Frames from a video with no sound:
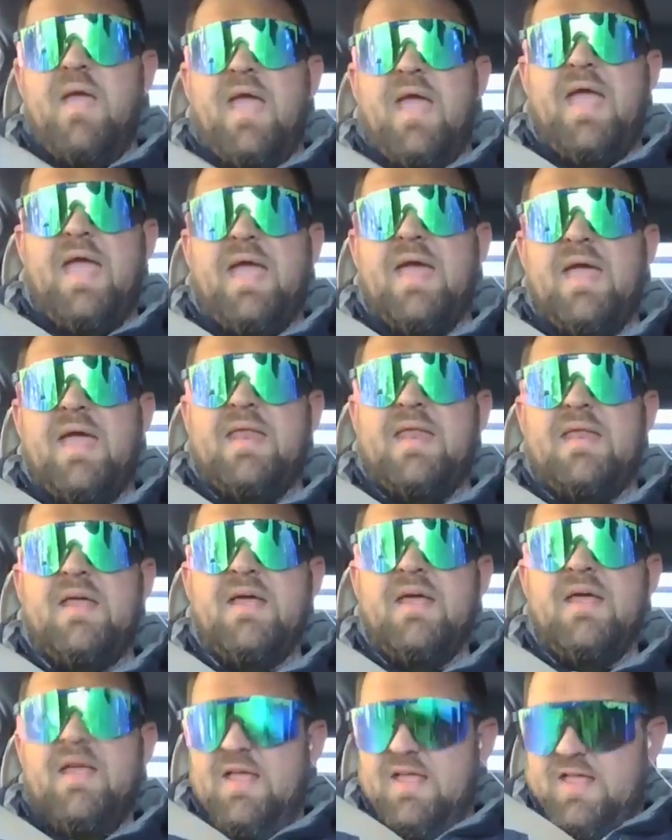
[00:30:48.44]
And
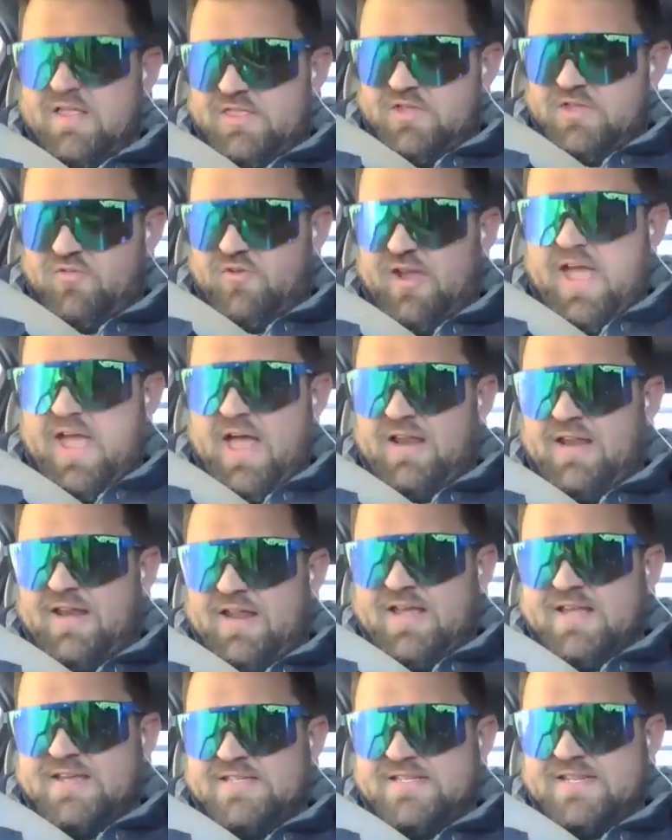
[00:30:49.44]
the
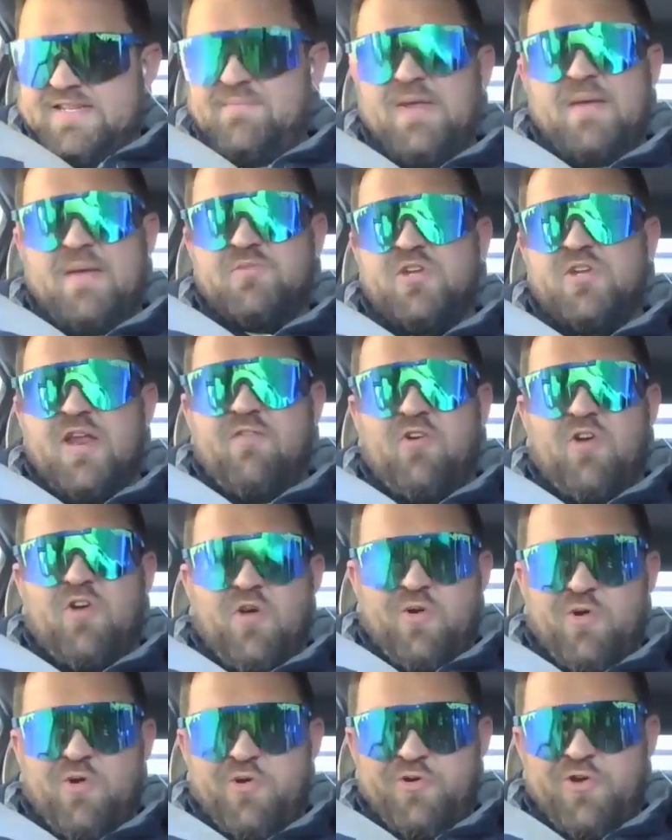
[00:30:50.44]
reality is sometimes you never
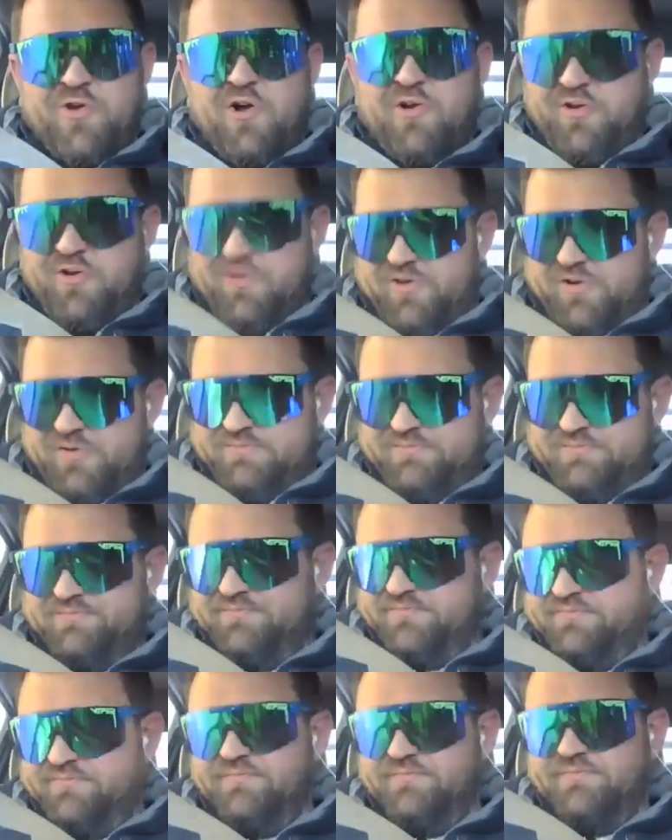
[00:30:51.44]
know who you're talking to.
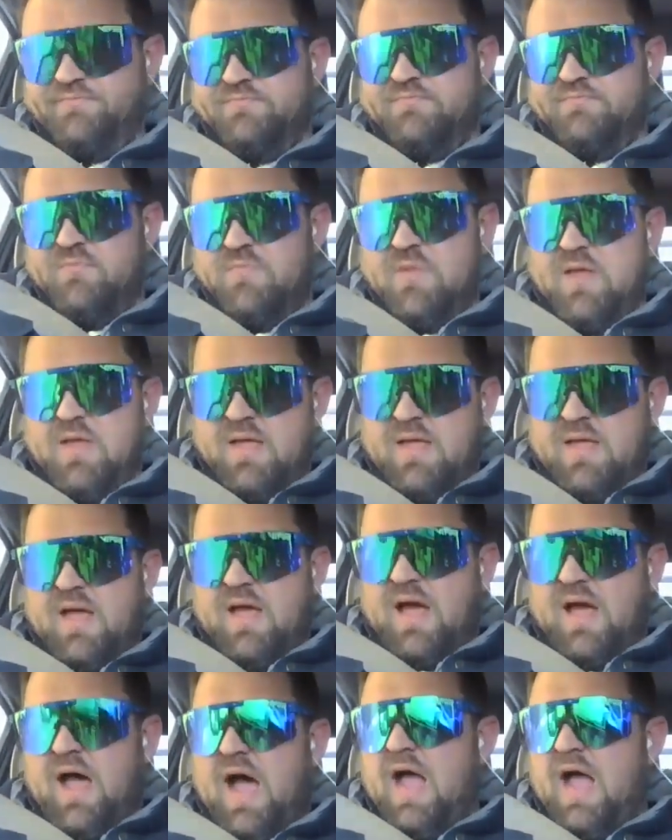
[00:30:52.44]

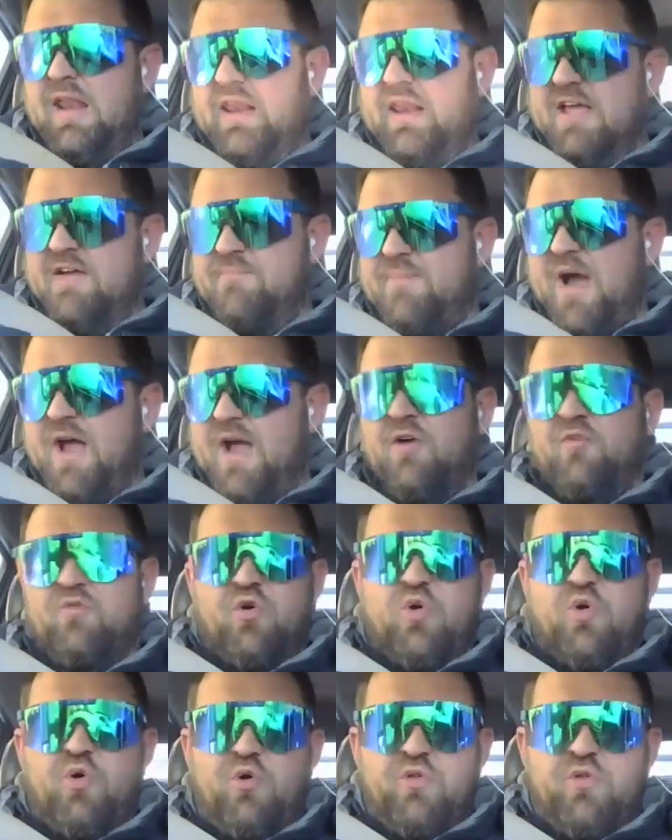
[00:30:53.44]
I live by a
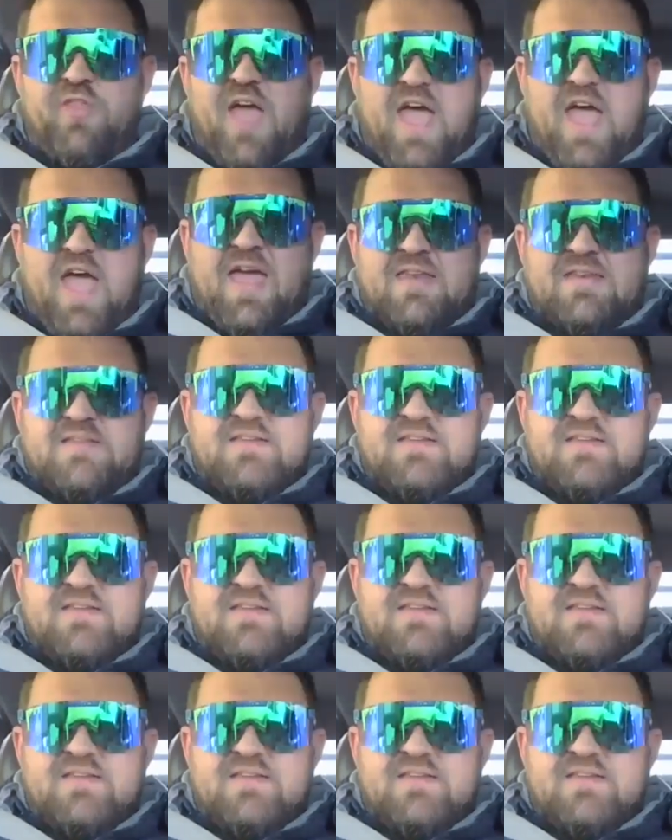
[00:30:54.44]
rule that